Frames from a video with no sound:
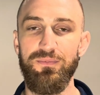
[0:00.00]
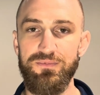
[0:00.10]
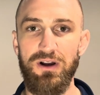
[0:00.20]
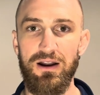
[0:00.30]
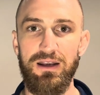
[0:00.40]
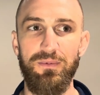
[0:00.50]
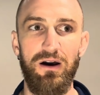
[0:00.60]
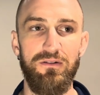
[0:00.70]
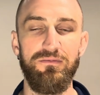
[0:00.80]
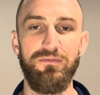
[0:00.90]
talking
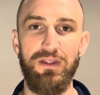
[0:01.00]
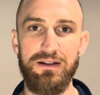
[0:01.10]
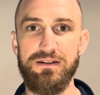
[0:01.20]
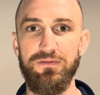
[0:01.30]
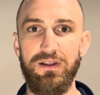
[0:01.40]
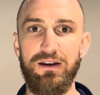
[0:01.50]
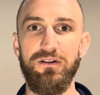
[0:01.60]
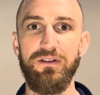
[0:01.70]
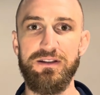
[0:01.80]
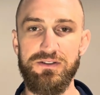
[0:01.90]
about that stuff
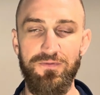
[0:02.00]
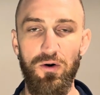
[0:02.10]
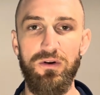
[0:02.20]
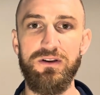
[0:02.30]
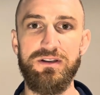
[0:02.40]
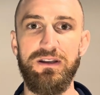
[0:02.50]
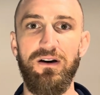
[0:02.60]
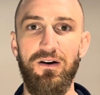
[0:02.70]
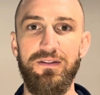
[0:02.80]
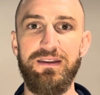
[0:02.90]
later, let's focus in
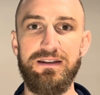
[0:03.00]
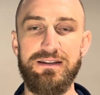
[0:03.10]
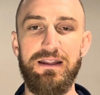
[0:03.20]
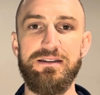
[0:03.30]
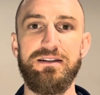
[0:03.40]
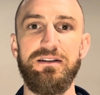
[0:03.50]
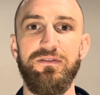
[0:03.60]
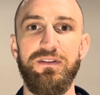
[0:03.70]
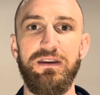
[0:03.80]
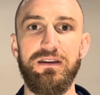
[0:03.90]
on the intensity
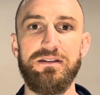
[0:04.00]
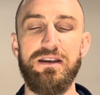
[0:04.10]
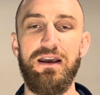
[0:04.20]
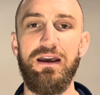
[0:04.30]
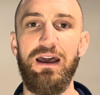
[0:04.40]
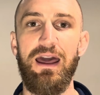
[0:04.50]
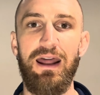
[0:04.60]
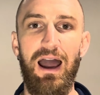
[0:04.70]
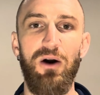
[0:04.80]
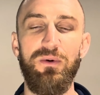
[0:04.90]
of things and
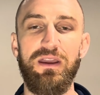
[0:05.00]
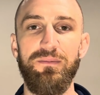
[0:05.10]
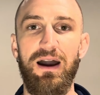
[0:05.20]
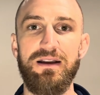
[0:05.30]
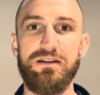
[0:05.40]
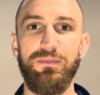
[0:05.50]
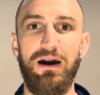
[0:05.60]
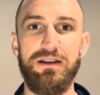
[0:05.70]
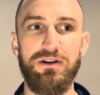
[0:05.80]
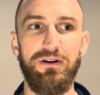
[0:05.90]
how we can
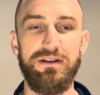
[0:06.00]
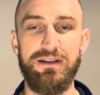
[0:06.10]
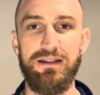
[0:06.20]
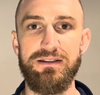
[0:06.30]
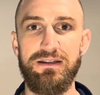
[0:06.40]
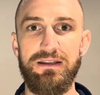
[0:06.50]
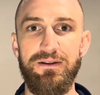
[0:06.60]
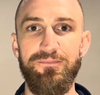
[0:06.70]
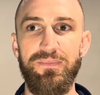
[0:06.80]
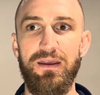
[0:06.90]
maximize our
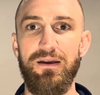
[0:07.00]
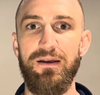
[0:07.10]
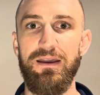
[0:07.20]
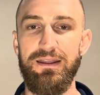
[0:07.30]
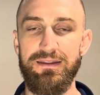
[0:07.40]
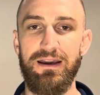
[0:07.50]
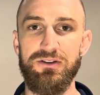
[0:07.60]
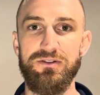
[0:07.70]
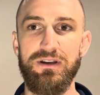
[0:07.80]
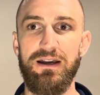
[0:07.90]
intensity in the
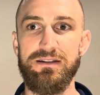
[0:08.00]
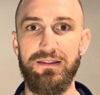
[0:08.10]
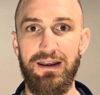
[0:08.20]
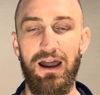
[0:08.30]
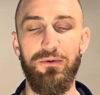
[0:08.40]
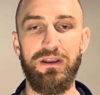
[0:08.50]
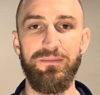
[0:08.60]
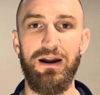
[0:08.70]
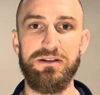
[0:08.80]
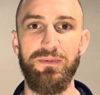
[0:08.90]
exercise, and then how we can
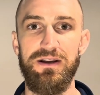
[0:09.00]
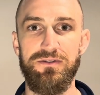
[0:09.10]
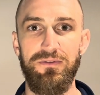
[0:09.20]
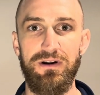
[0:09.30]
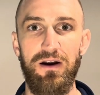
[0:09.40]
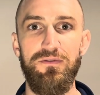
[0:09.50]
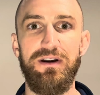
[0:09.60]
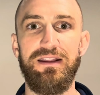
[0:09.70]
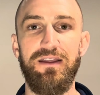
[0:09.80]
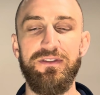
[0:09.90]
maximize our recovery
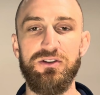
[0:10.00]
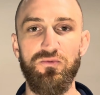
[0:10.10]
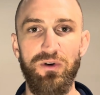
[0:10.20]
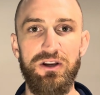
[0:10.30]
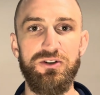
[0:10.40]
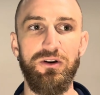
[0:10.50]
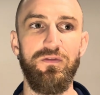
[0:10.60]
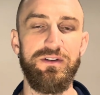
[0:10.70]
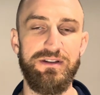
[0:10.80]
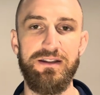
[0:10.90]
to get this ratio
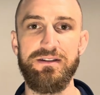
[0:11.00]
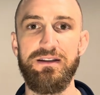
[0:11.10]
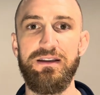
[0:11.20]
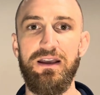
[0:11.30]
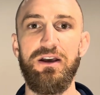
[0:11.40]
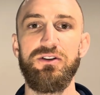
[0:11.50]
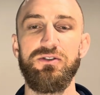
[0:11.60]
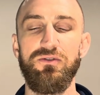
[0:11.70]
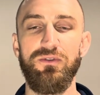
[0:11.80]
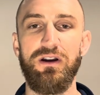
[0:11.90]
of intensity
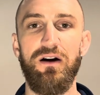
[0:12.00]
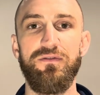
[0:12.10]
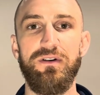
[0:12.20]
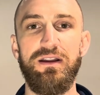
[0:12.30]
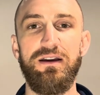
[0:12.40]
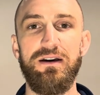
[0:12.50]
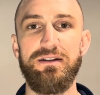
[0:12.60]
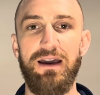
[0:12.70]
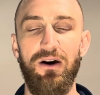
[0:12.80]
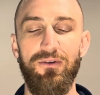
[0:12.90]
to recovery
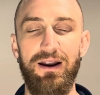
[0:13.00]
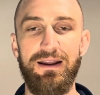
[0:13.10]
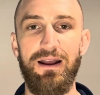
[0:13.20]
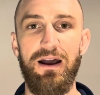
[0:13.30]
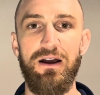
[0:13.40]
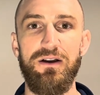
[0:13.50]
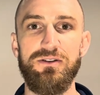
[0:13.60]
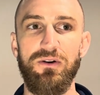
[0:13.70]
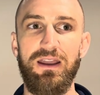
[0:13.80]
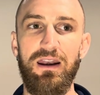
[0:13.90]
down right.
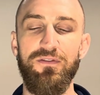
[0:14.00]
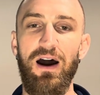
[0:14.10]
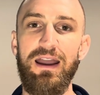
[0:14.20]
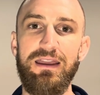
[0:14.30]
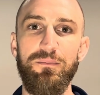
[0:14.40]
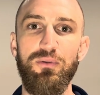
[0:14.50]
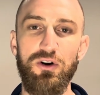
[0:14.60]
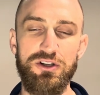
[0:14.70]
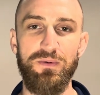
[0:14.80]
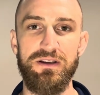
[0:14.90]
So again, if I can
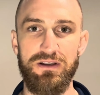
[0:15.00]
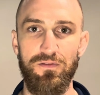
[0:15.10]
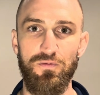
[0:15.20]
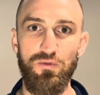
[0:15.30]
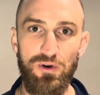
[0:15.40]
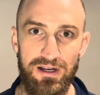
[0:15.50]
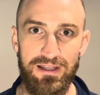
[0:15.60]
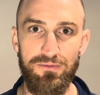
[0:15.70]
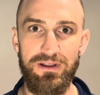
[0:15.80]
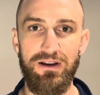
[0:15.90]
push myself
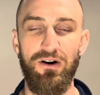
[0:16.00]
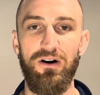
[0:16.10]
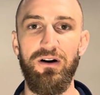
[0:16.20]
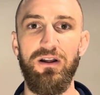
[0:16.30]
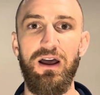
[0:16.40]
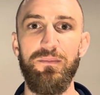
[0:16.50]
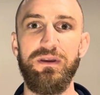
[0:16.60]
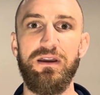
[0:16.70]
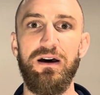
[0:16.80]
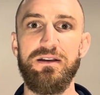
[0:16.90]
really, really hard
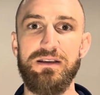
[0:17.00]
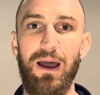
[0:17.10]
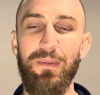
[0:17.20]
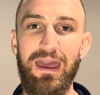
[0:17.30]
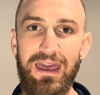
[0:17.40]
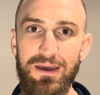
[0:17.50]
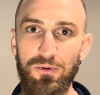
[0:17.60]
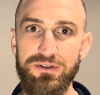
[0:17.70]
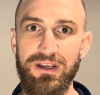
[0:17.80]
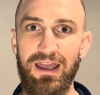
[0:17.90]
because I'm
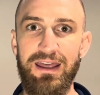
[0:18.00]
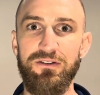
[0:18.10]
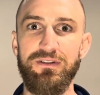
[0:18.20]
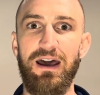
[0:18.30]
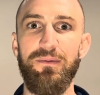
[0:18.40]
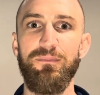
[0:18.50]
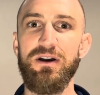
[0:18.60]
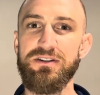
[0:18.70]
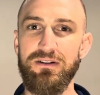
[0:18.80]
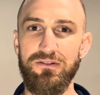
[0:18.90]
able to handle that
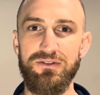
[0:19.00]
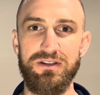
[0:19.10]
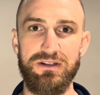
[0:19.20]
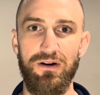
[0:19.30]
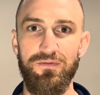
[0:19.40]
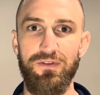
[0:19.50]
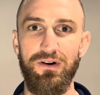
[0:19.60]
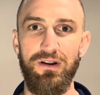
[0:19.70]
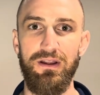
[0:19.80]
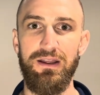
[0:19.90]
muscular
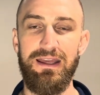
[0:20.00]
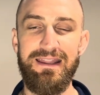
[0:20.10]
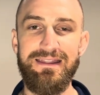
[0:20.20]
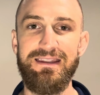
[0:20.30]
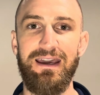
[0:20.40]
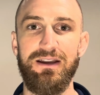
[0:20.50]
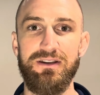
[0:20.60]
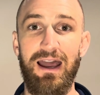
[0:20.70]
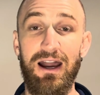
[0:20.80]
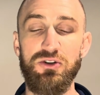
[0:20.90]
discomfort in the
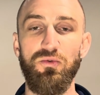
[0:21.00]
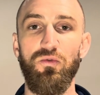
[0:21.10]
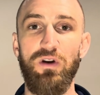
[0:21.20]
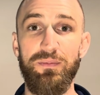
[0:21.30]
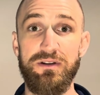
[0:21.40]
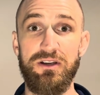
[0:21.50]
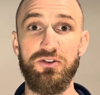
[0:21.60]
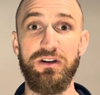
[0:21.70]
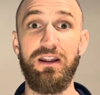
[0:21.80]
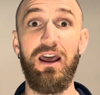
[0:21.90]
actual
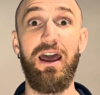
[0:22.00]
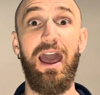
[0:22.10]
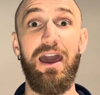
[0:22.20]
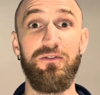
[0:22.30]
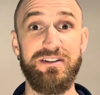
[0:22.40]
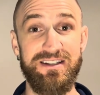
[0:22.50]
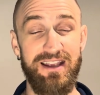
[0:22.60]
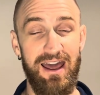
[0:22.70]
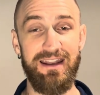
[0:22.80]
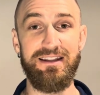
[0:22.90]
repetition and
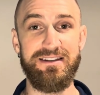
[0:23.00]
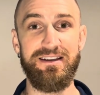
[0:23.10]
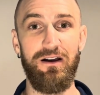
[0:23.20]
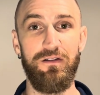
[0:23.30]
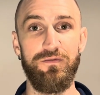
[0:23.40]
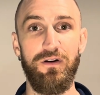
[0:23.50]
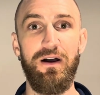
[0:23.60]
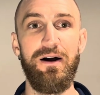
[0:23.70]
set itself,